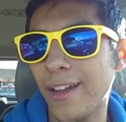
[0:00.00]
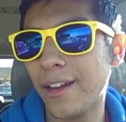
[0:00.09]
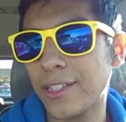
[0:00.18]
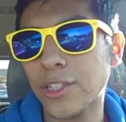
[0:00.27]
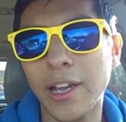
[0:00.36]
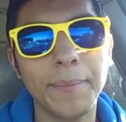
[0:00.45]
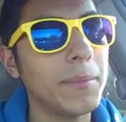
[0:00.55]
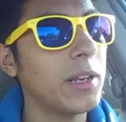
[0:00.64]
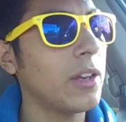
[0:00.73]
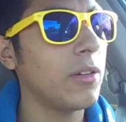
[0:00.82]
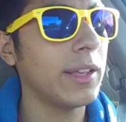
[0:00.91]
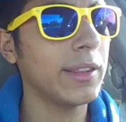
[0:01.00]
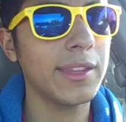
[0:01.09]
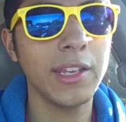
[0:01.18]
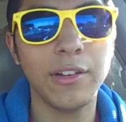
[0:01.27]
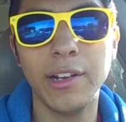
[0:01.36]
All right, so I'm gonna go
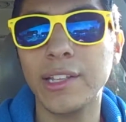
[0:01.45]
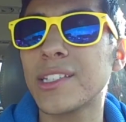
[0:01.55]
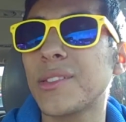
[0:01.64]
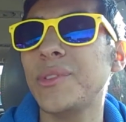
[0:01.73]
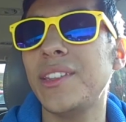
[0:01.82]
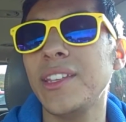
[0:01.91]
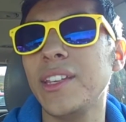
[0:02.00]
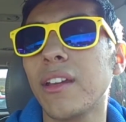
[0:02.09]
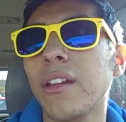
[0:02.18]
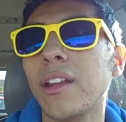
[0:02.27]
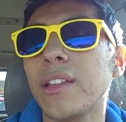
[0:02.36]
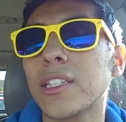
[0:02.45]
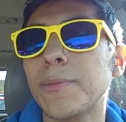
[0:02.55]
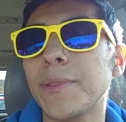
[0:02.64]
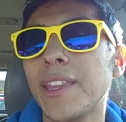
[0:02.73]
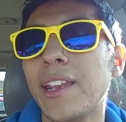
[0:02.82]
get the ingredients because we need the
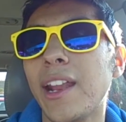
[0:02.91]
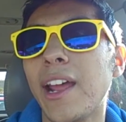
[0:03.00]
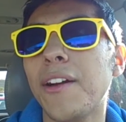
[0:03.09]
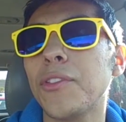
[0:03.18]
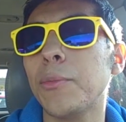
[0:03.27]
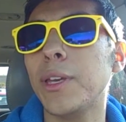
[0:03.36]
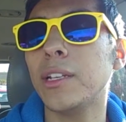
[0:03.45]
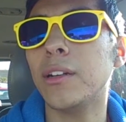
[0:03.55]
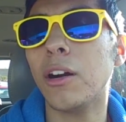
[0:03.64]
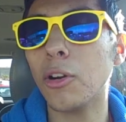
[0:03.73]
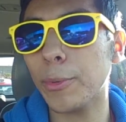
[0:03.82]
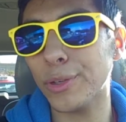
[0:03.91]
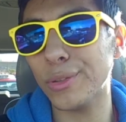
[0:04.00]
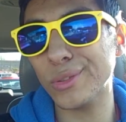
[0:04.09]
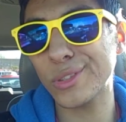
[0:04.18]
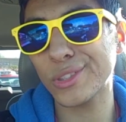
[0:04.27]
ingredients. They didn't have the big dog
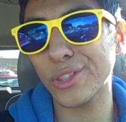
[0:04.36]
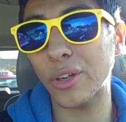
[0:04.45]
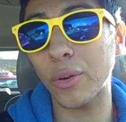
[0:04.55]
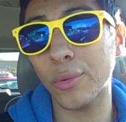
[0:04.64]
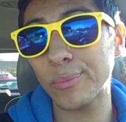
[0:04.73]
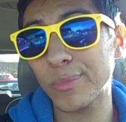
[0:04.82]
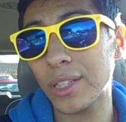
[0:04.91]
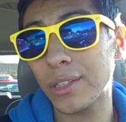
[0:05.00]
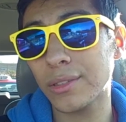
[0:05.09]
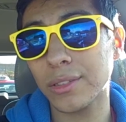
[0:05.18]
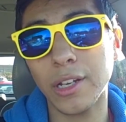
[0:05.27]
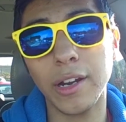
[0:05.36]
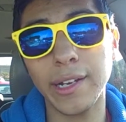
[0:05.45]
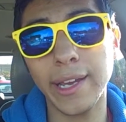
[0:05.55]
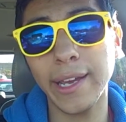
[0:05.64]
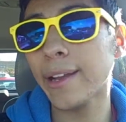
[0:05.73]
bones, so
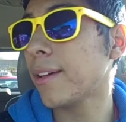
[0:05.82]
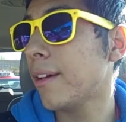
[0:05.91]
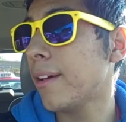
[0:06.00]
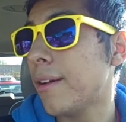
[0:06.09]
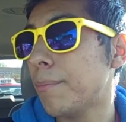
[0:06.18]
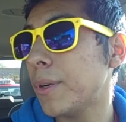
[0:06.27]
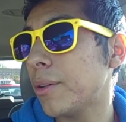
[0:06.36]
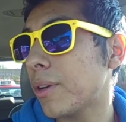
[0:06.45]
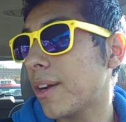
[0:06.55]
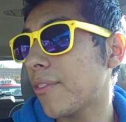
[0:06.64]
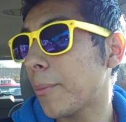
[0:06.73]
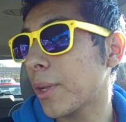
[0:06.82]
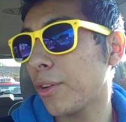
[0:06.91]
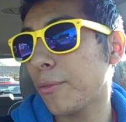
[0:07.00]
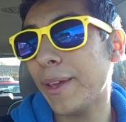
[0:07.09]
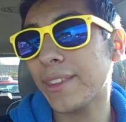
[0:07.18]
sorry, Dad. But whatever, I'm
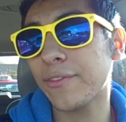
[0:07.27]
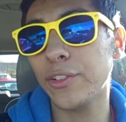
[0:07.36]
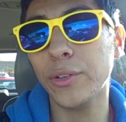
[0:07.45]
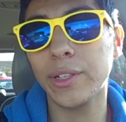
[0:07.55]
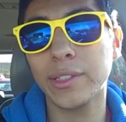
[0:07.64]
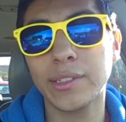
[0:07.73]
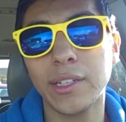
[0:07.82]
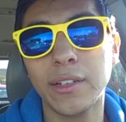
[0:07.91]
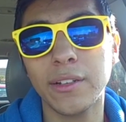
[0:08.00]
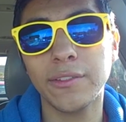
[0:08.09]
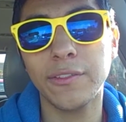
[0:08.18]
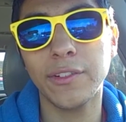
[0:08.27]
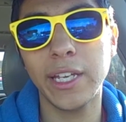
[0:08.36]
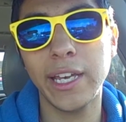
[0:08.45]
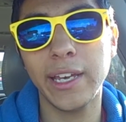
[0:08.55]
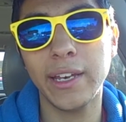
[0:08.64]
gonna go make the food and stuff,
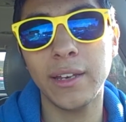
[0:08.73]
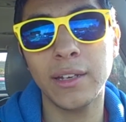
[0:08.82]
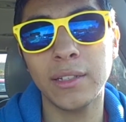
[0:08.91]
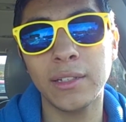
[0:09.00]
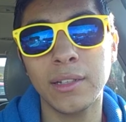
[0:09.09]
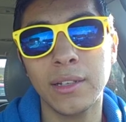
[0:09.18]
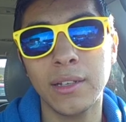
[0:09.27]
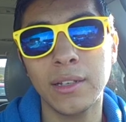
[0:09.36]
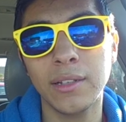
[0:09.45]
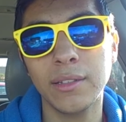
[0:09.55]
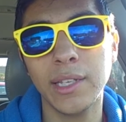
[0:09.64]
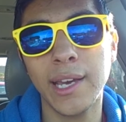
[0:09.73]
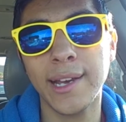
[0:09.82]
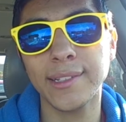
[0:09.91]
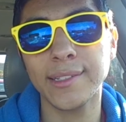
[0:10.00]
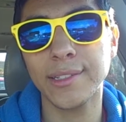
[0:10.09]
and
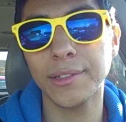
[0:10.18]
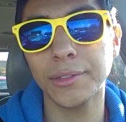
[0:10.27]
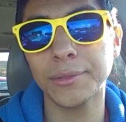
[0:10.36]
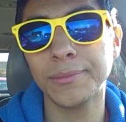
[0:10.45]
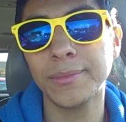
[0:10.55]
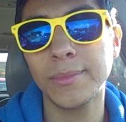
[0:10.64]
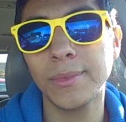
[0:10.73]
yeah, so